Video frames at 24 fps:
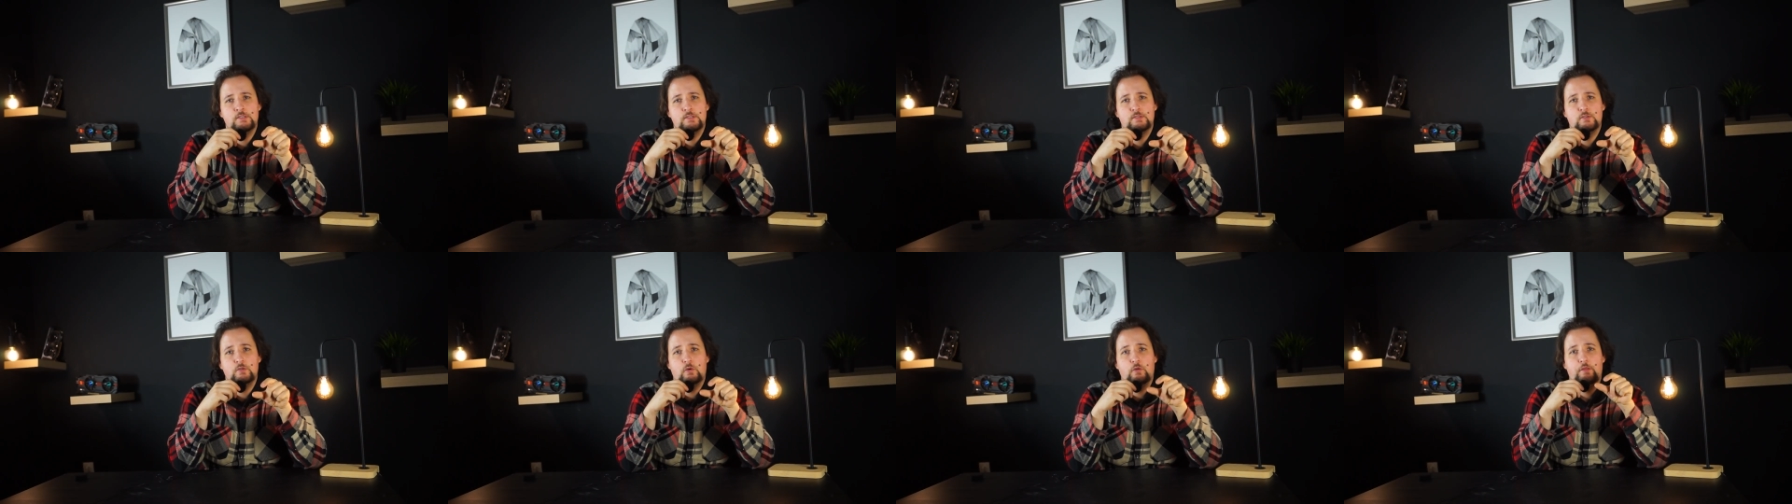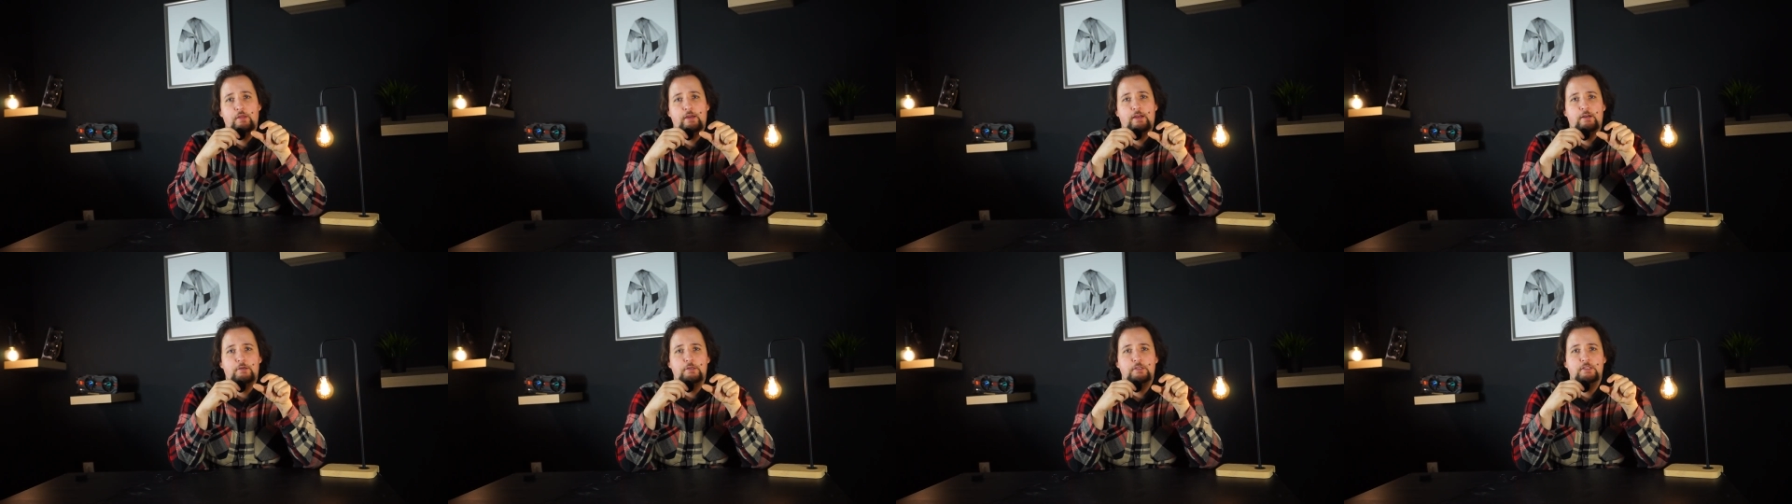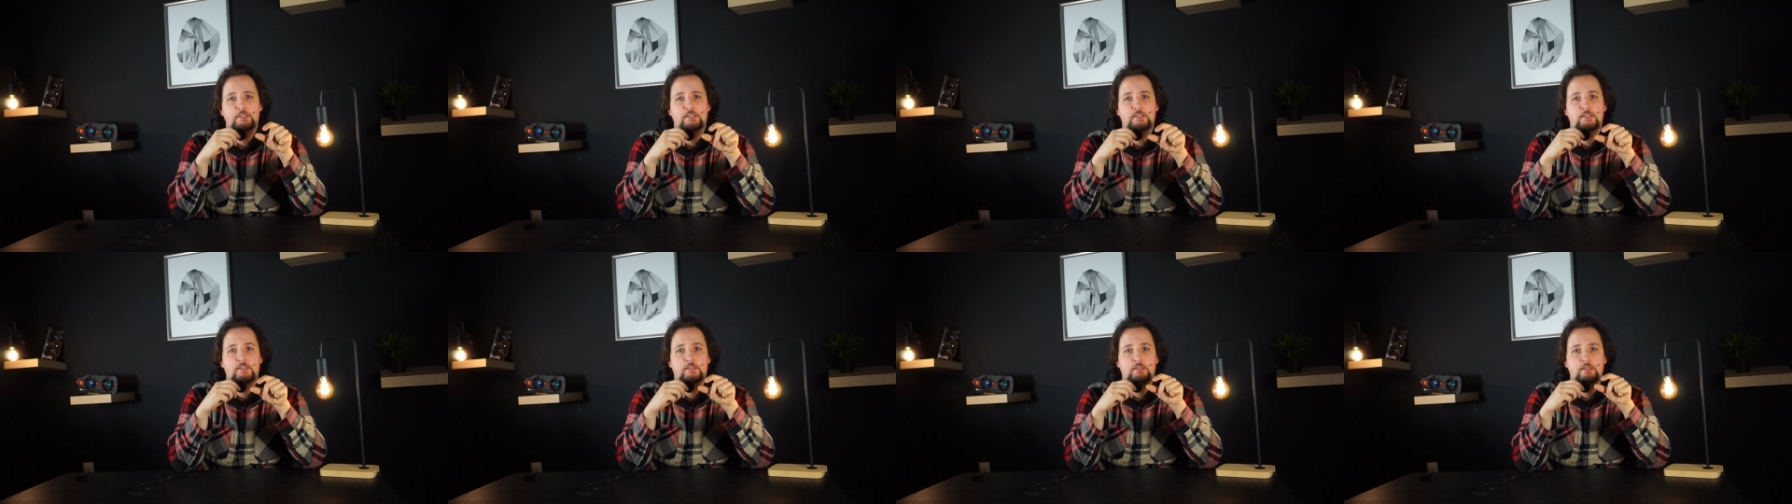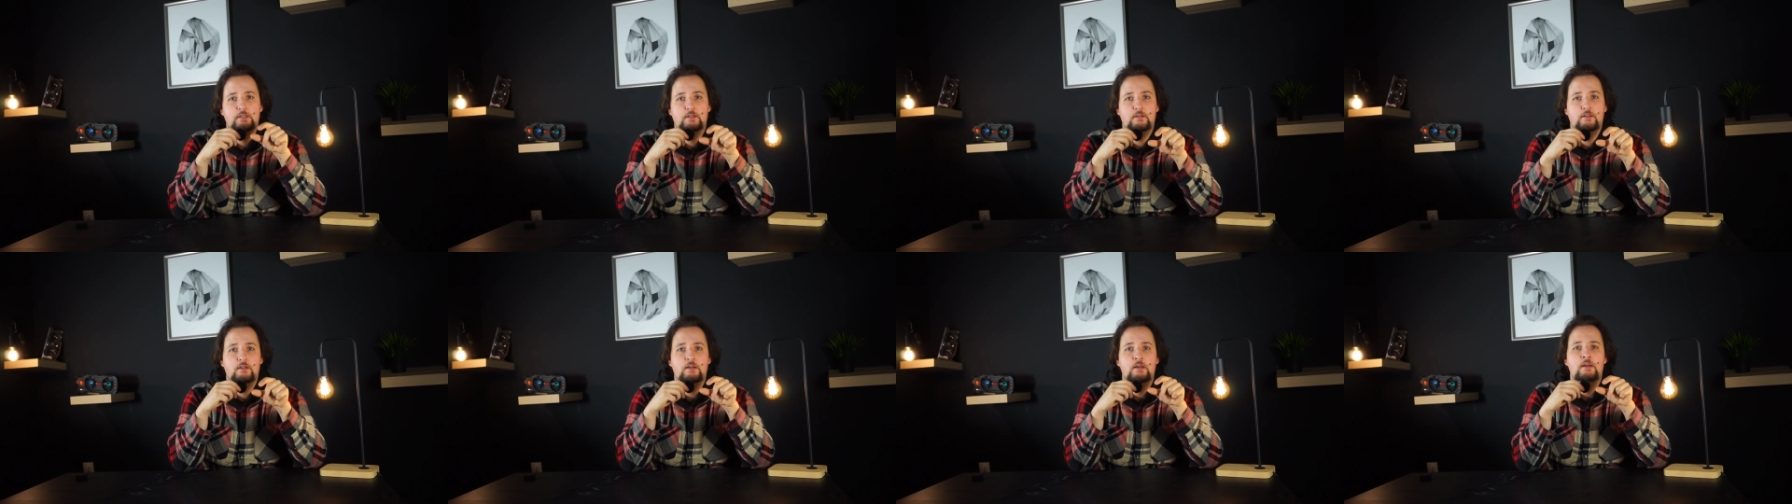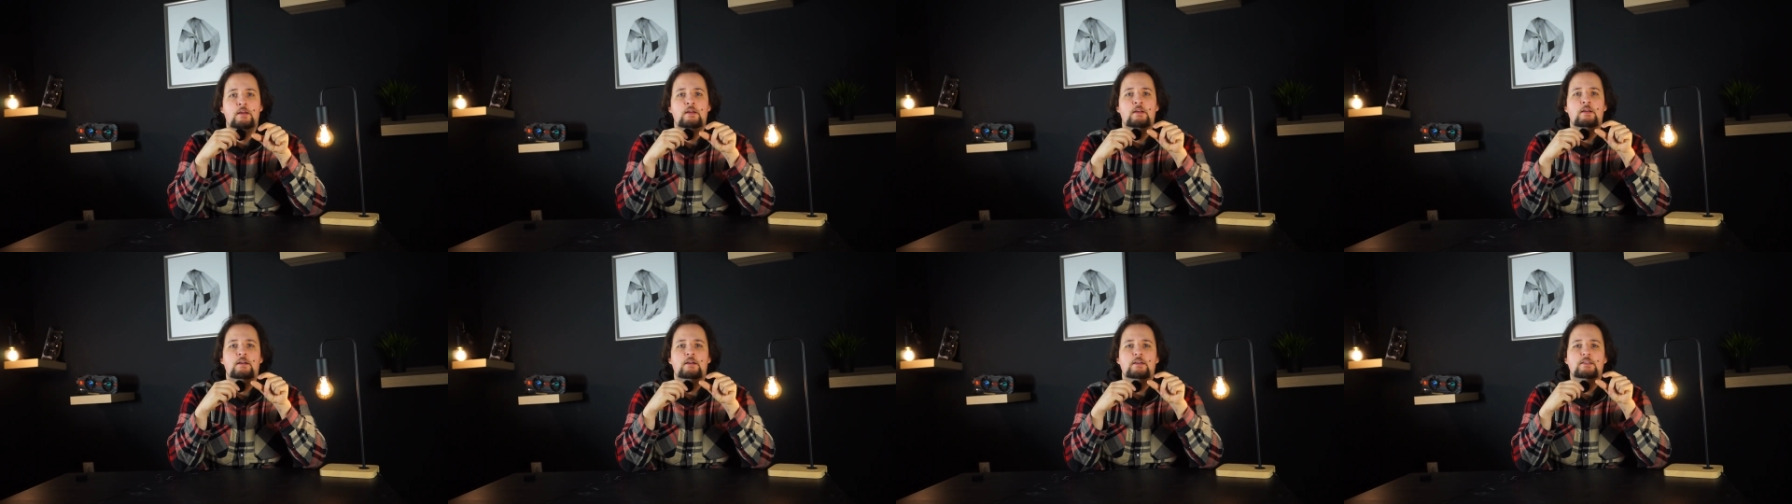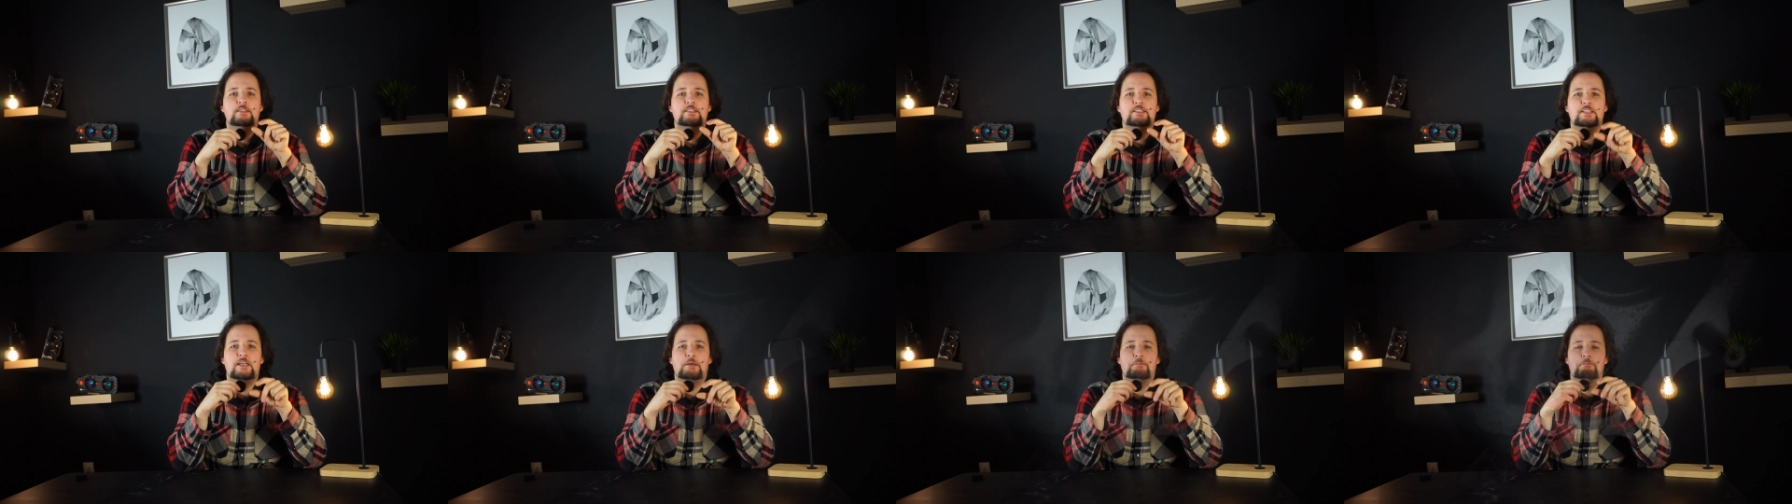So there is still
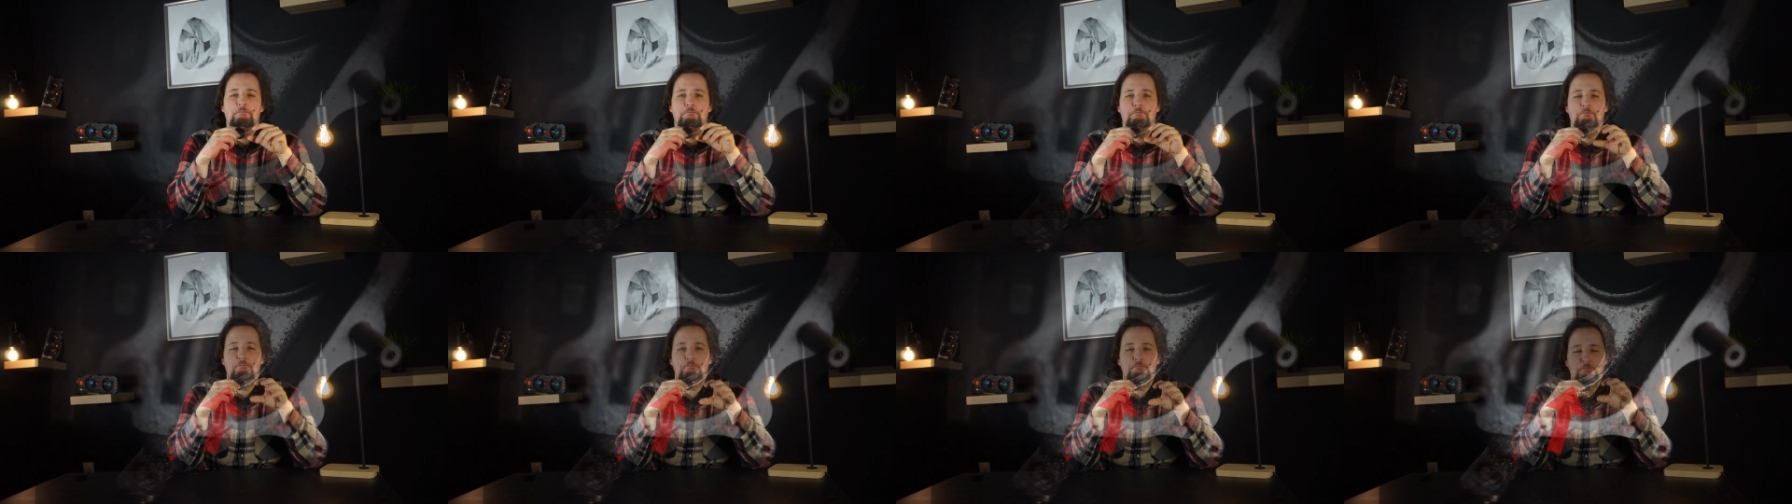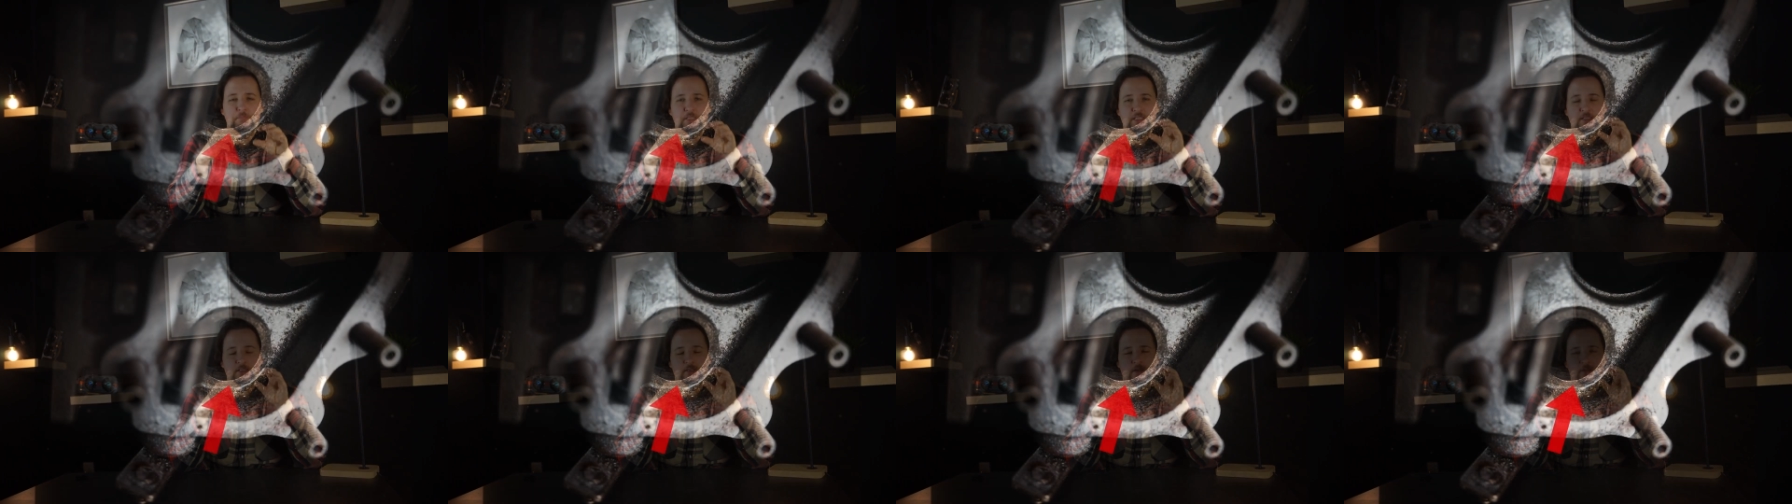some meat